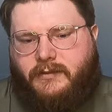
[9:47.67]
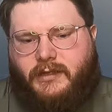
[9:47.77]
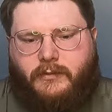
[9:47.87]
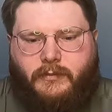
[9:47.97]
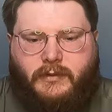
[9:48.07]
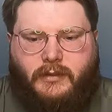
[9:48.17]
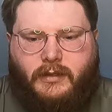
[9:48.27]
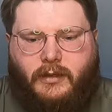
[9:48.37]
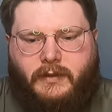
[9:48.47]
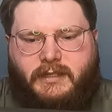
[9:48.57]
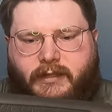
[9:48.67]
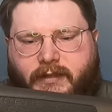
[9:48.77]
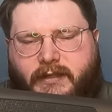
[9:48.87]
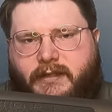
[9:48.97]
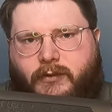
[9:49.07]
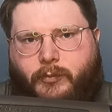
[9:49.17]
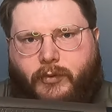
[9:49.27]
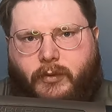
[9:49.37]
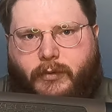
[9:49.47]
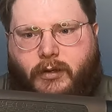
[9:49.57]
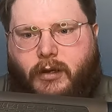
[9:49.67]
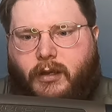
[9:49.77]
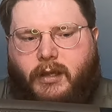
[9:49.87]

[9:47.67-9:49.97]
you know, honestly, this is still polymer.